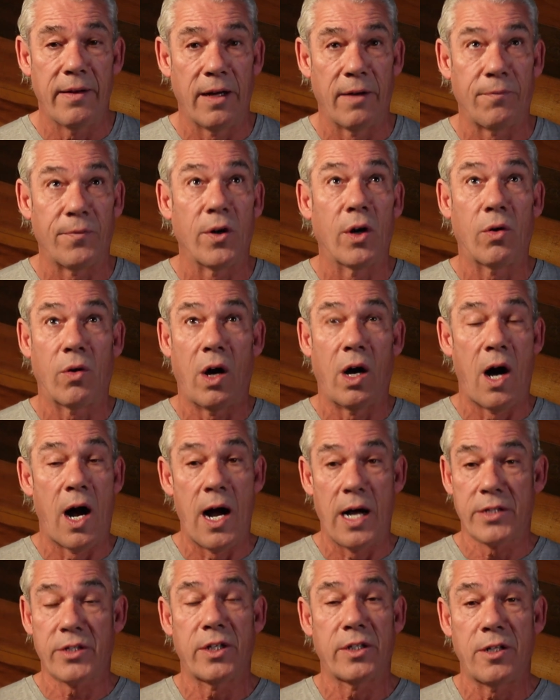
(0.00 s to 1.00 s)
your
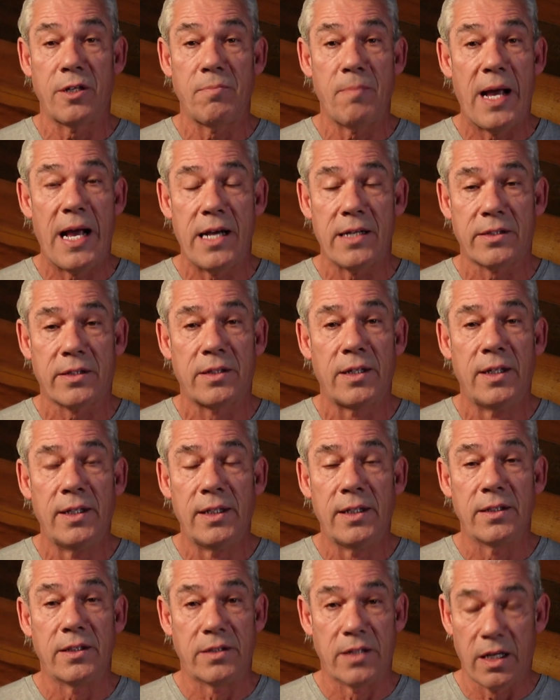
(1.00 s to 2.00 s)
oxygen mask
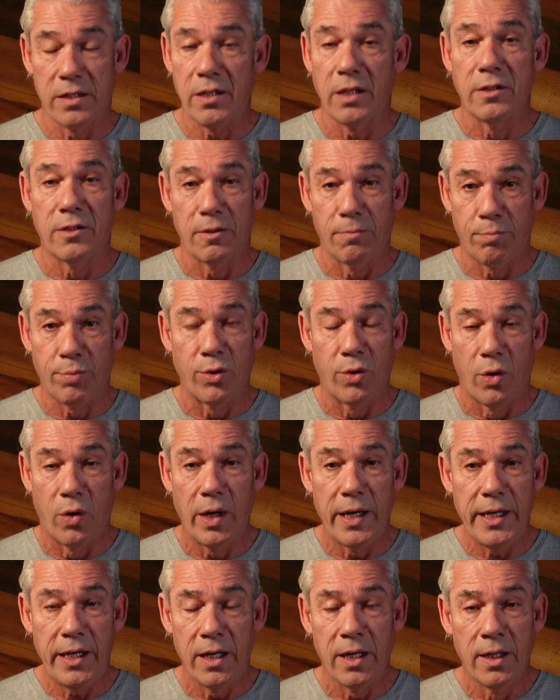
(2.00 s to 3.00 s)
doesn't
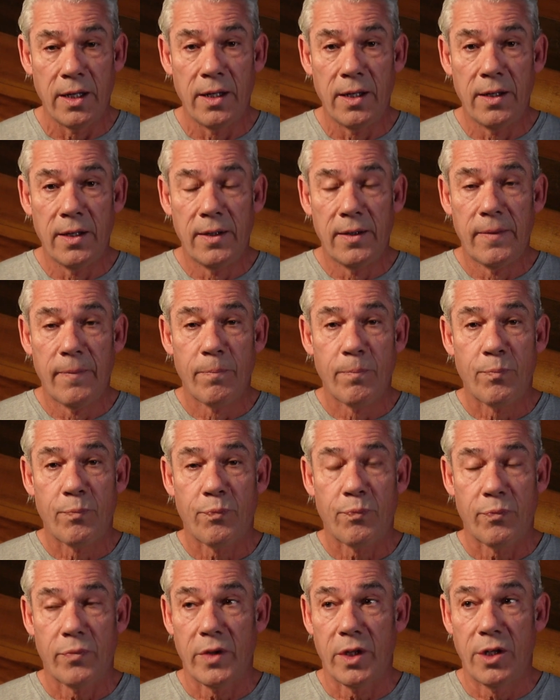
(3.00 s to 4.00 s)
deploy,
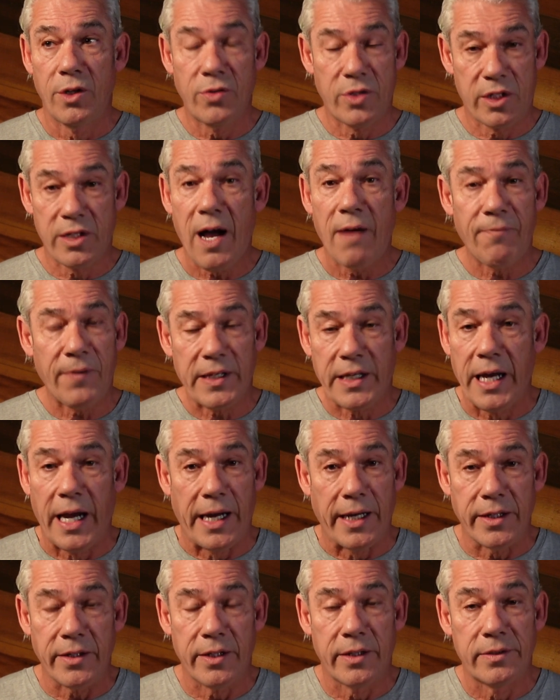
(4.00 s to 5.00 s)
you
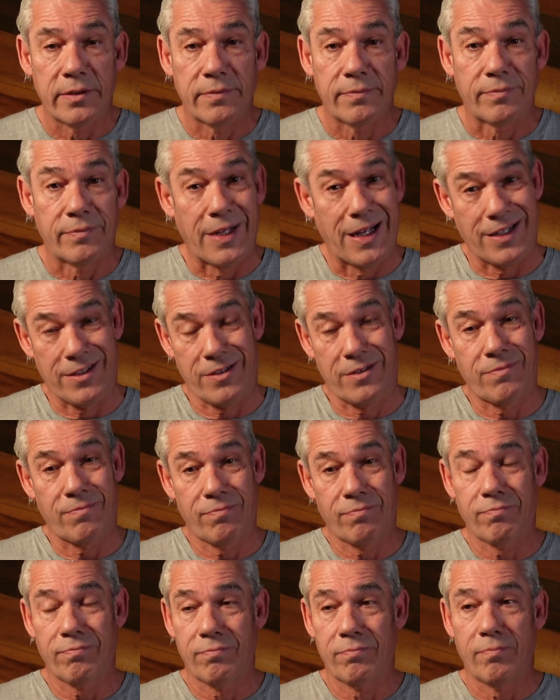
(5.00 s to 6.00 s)
suffocate. That's
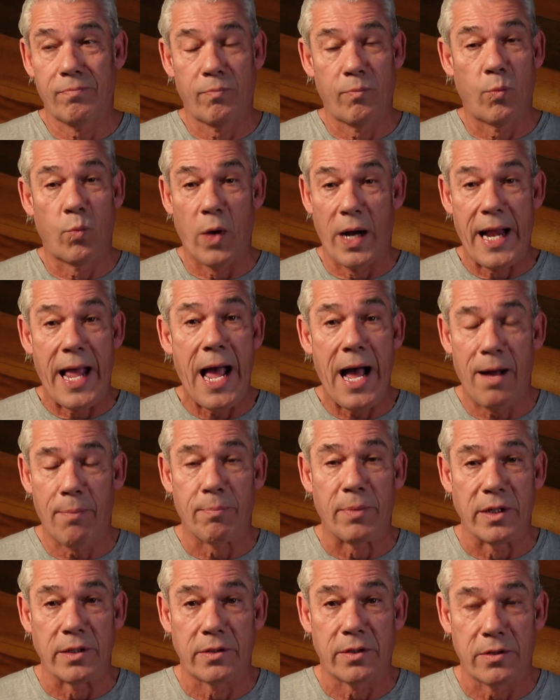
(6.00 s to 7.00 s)
what
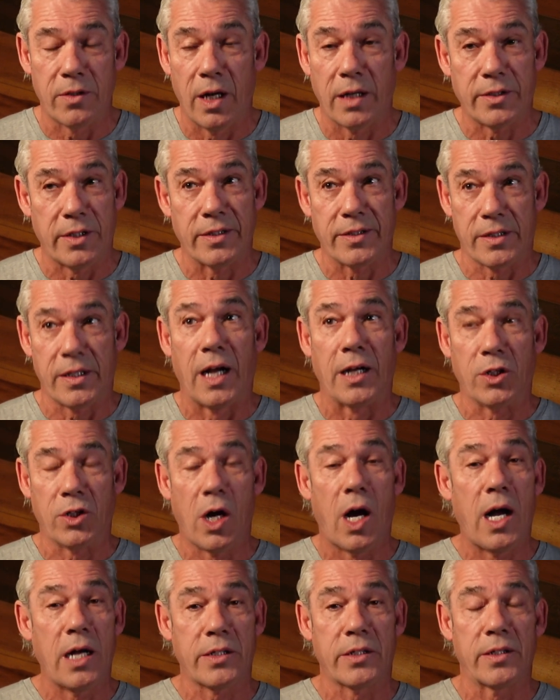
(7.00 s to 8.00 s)
happens. It's not just
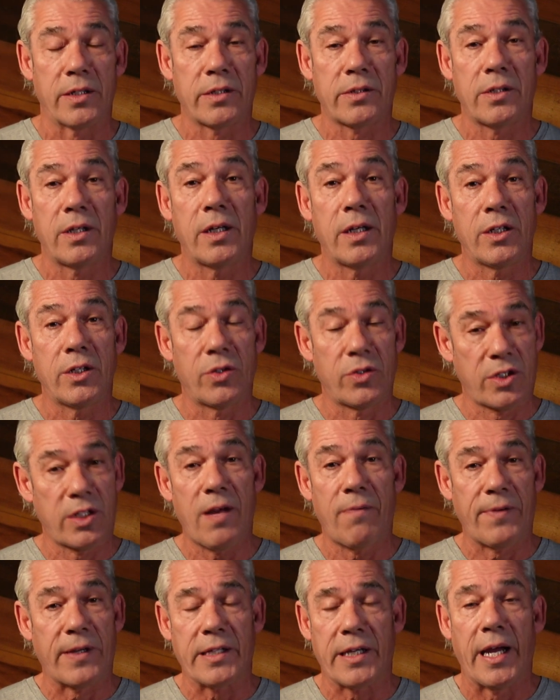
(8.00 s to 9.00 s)
unconscious, you
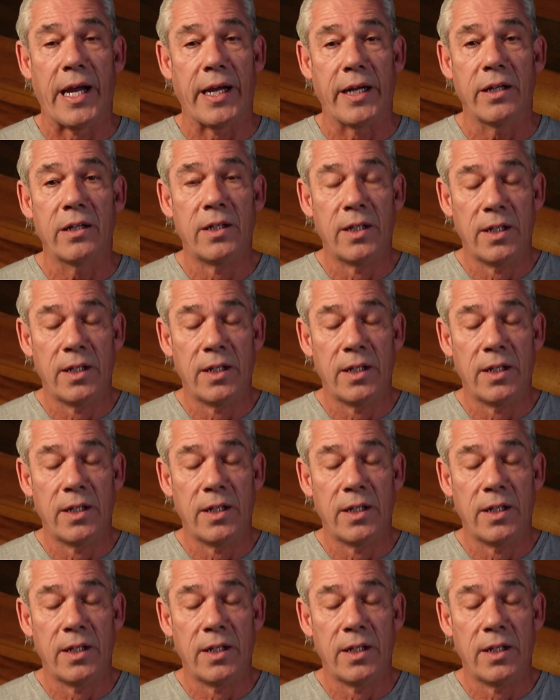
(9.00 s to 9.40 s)
suffocate.